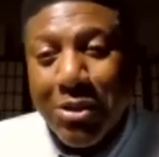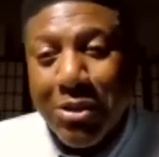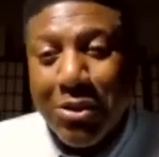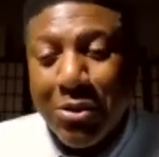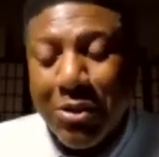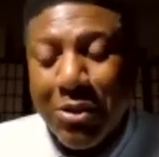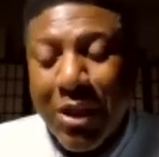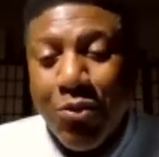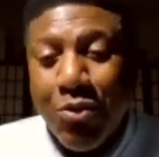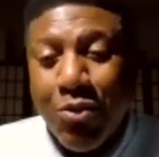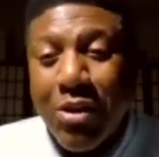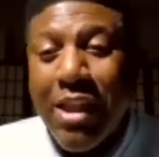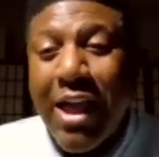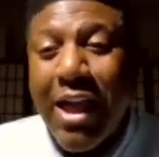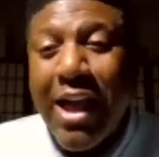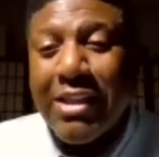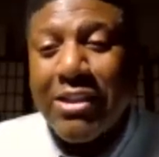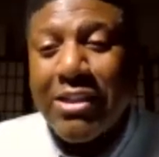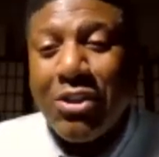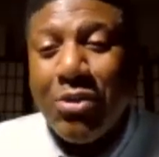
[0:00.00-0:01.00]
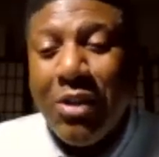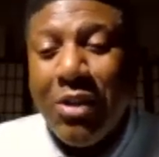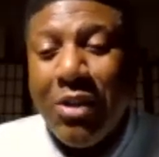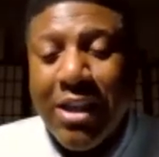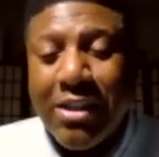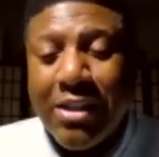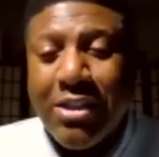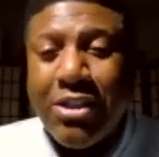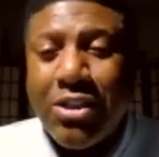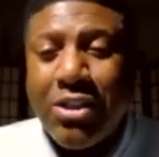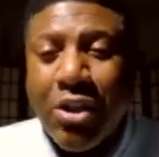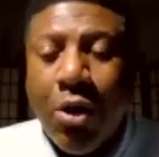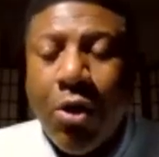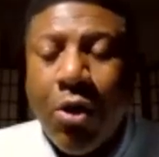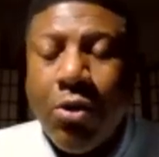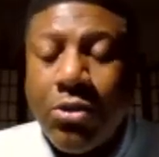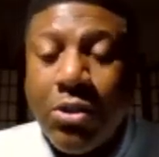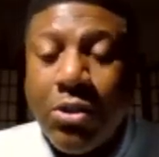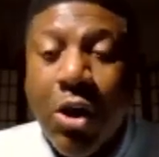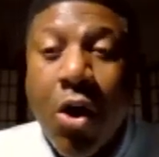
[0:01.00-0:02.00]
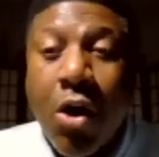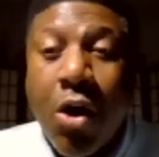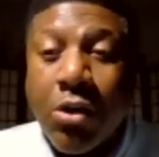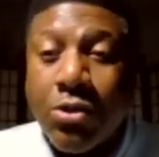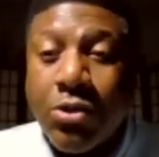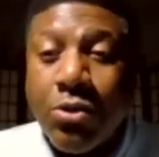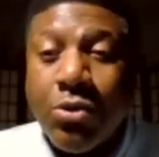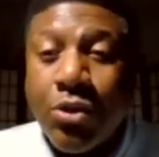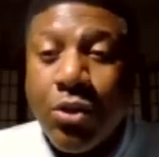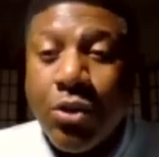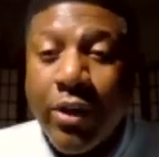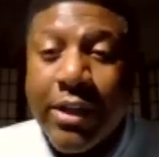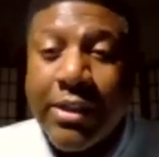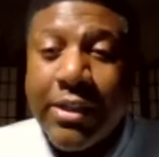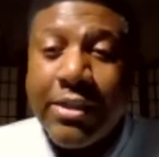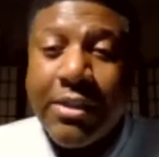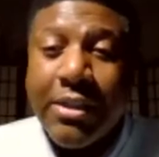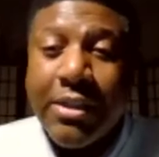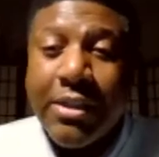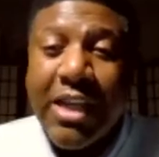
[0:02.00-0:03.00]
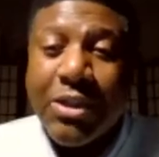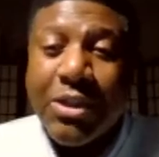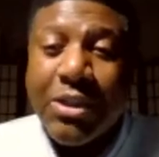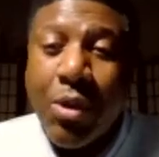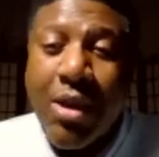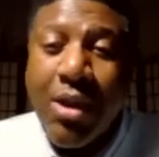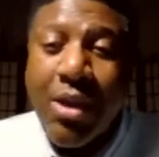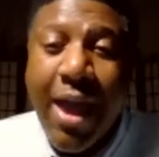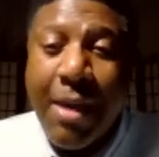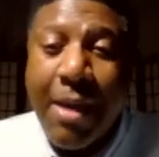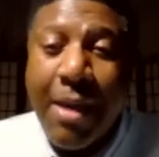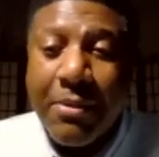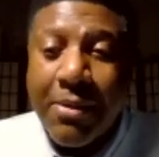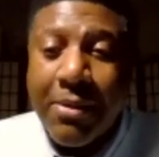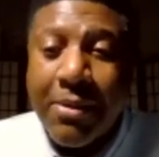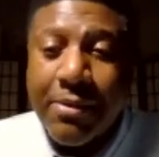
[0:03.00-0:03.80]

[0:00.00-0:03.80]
They realized you can't teach an old dog new tricks, and that's what happened.